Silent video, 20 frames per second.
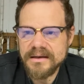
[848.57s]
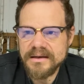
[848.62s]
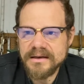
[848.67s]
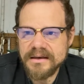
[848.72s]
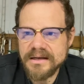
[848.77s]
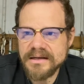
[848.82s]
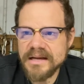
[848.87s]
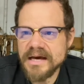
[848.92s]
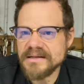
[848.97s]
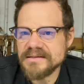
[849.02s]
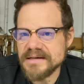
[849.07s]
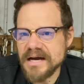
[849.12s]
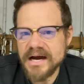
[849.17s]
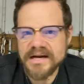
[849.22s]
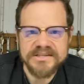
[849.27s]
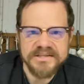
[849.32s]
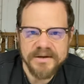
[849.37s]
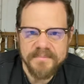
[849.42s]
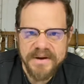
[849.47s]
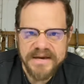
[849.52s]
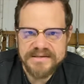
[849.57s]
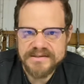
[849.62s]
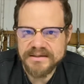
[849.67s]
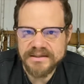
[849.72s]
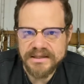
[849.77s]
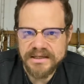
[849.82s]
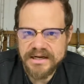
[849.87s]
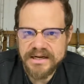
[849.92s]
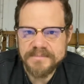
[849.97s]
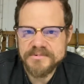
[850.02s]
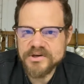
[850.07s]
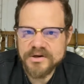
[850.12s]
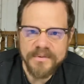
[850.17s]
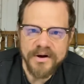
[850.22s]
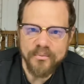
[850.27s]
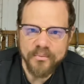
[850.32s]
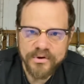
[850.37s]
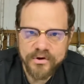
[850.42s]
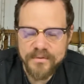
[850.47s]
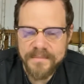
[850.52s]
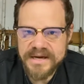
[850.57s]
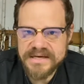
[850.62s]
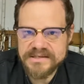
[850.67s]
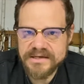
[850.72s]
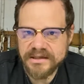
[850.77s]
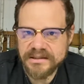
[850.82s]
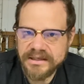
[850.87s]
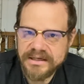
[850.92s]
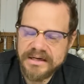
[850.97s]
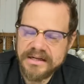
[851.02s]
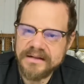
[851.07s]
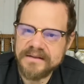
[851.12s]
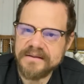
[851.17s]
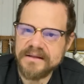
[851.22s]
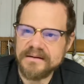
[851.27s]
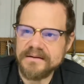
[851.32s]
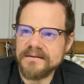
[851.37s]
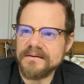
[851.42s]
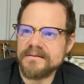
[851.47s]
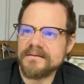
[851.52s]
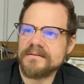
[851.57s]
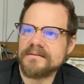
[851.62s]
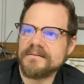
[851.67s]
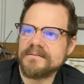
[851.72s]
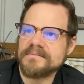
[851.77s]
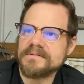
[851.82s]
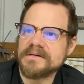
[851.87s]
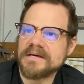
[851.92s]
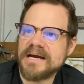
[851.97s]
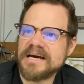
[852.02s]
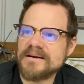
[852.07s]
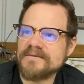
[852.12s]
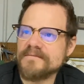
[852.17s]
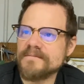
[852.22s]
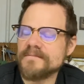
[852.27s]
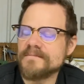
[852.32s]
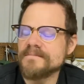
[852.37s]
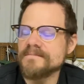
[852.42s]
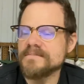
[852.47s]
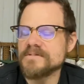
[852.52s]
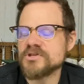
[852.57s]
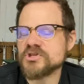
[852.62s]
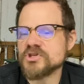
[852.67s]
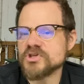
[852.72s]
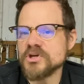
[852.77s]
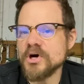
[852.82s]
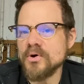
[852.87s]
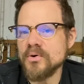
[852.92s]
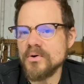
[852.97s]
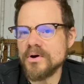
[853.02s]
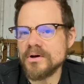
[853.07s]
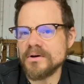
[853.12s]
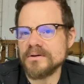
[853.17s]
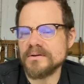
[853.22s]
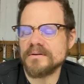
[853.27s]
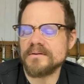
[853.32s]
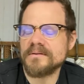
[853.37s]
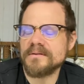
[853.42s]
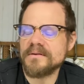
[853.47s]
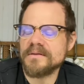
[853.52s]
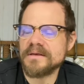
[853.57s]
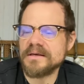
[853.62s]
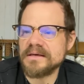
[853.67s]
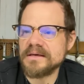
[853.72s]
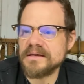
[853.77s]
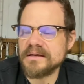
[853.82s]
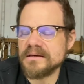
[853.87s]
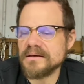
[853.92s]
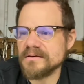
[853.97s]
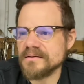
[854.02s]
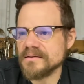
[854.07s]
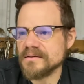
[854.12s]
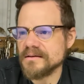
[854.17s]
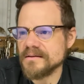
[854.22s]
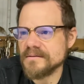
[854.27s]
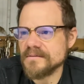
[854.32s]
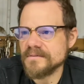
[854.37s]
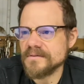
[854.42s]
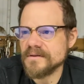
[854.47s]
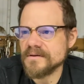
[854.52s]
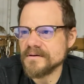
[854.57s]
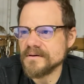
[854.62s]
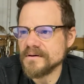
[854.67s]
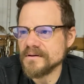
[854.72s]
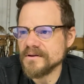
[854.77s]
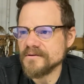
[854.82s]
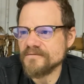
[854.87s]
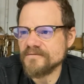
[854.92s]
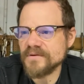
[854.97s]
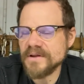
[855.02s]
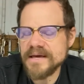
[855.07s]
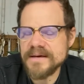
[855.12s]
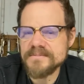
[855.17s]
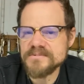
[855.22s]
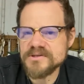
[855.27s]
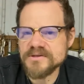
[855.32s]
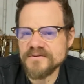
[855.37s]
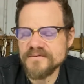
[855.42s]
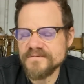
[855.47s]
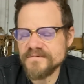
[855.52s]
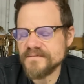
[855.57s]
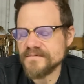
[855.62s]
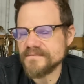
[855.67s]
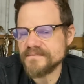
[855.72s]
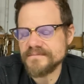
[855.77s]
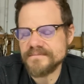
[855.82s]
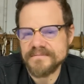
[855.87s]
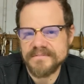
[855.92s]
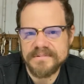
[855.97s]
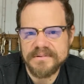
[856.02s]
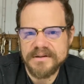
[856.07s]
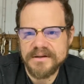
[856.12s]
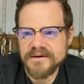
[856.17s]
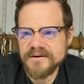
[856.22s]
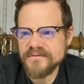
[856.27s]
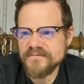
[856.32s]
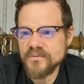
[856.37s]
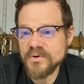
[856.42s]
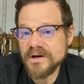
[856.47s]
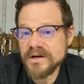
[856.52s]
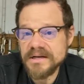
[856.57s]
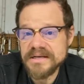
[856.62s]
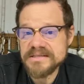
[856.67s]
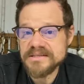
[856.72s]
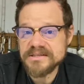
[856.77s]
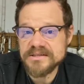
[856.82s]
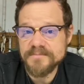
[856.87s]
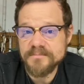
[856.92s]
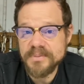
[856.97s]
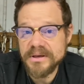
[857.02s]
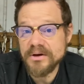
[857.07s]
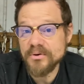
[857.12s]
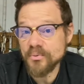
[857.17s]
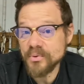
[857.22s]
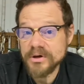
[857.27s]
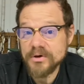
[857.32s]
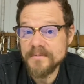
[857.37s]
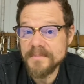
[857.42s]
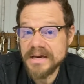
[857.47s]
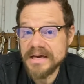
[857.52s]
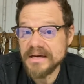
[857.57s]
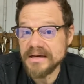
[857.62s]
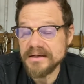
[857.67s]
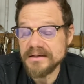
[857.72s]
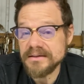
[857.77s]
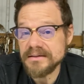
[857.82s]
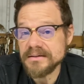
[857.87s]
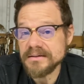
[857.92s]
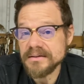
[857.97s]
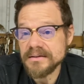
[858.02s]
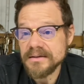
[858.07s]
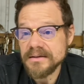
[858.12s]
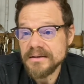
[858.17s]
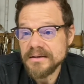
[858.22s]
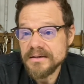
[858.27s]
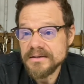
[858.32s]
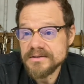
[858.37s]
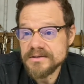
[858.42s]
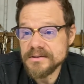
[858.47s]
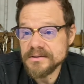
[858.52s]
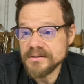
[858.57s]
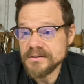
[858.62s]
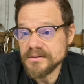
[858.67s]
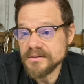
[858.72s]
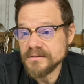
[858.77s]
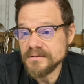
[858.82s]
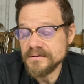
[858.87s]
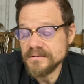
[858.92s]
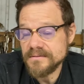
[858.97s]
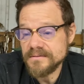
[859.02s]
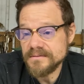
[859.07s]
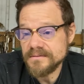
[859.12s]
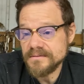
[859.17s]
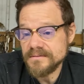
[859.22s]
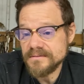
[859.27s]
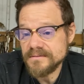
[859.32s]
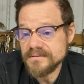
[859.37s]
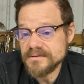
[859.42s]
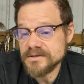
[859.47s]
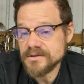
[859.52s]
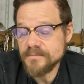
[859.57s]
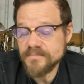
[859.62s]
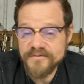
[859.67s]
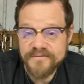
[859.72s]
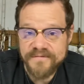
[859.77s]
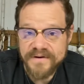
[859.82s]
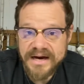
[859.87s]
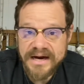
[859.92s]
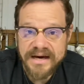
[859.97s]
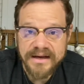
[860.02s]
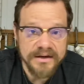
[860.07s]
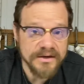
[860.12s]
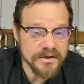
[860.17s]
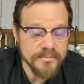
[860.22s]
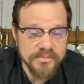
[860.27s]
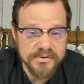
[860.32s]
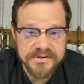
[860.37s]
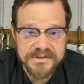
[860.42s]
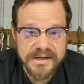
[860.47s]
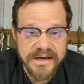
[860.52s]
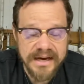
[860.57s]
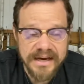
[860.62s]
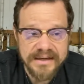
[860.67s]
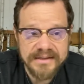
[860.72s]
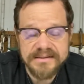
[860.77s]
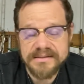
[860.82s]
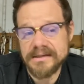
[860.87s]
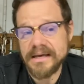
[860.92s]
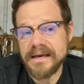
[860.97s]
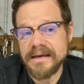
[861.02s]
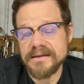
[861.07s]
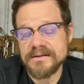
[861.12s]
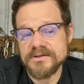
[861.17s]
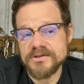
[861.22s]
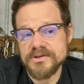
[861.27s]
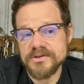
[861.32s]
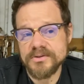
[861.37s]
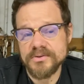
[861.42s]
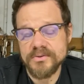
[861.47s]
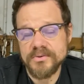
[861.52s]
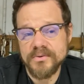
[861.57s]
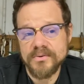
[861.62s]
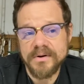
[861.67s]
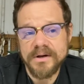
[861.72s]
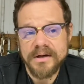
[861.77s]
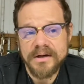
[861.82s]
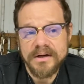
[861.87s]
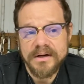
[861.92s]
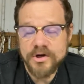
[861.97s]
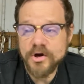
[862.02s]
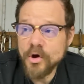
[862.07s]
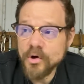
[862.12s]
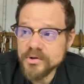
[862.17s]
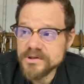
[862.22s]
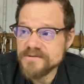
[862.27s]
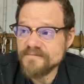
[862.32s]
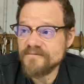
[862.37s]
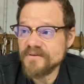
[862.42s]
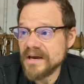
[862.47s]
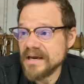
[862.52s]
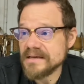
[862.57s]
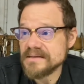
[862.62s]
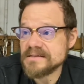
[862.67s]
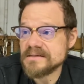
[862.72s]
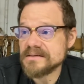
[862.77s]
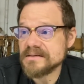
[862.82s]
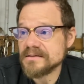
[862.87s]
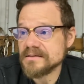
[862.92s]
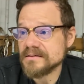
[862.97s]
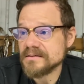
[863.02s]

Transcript: and not toxic masculinity. I'm talking about real masculinity, to kind of stoke the flames of what it is to be a real man, to provide and to protect and to cultivate